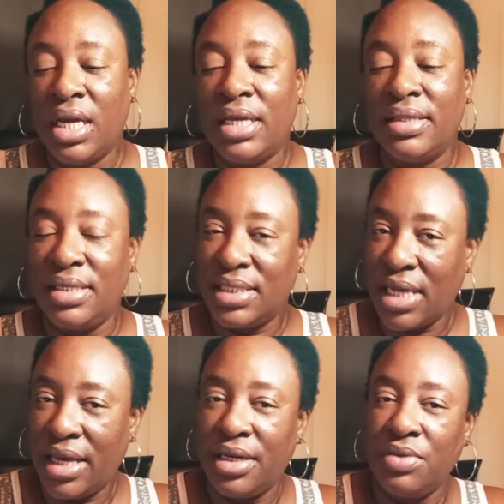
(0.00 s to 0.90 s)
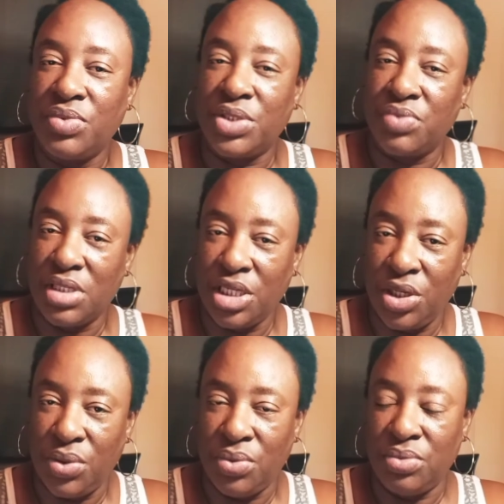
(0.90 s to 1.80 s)
this Annie was really
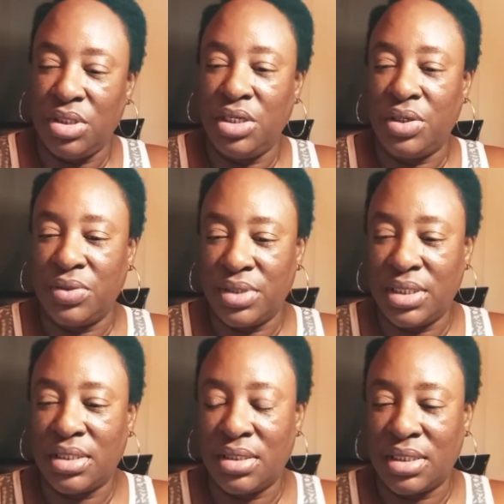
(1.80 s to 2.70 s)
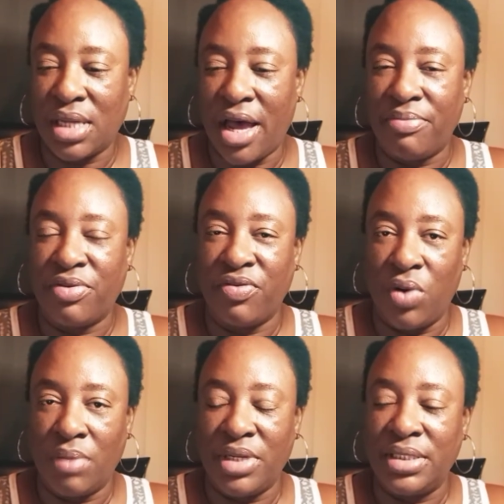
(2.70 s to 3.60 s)
cute, this live
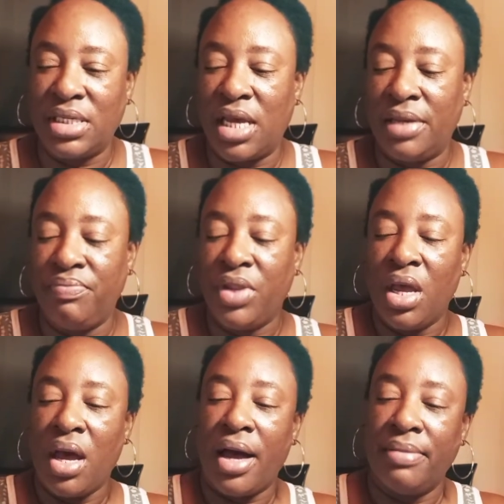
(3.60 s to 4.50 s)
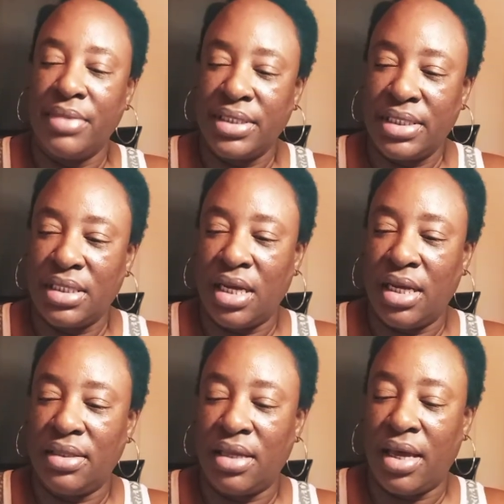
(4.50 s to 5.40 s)
performance. And I must
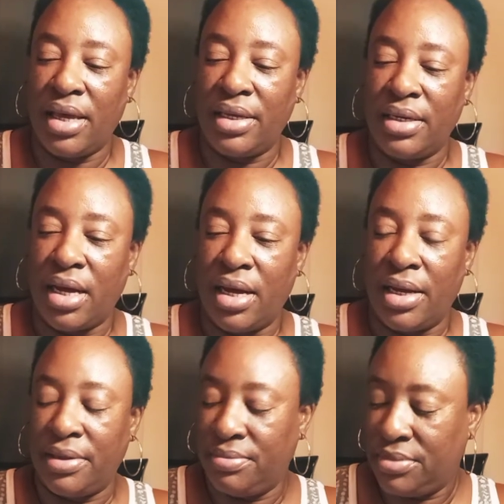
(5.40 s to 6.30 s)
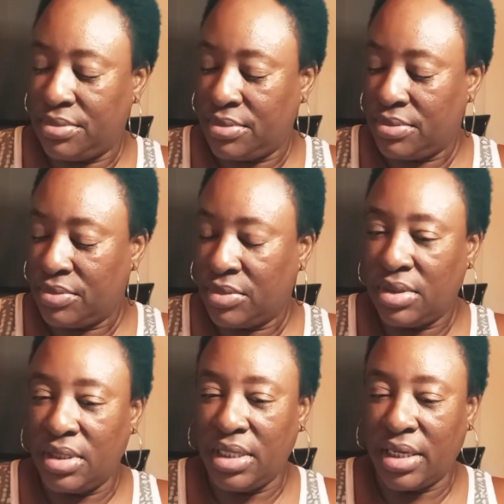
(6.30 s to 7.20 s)
say that
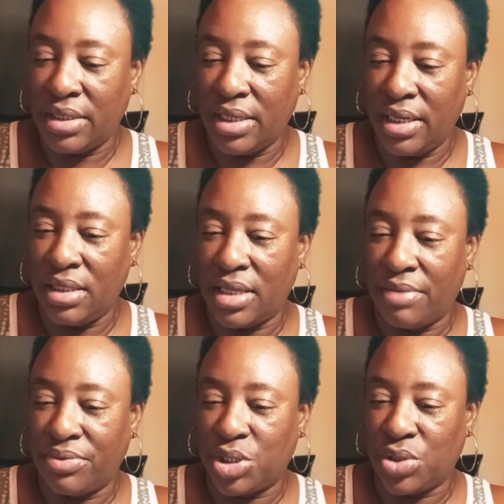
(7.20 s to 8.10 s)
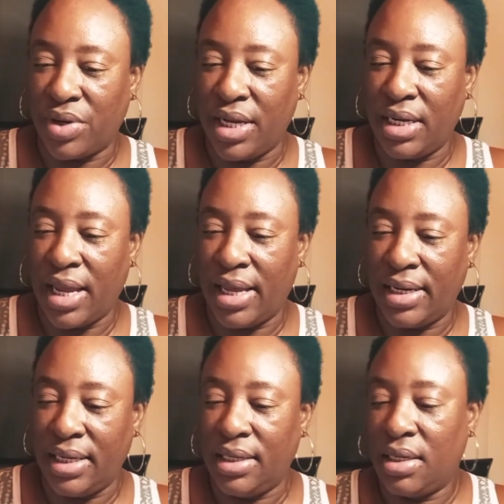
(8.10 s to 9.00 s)
the young lady that portrayed
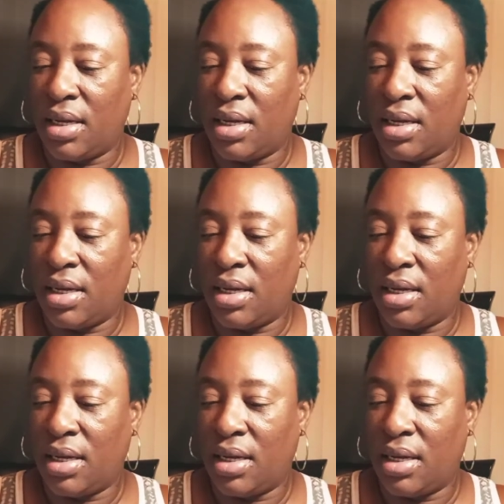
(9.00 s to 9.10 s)
Annie,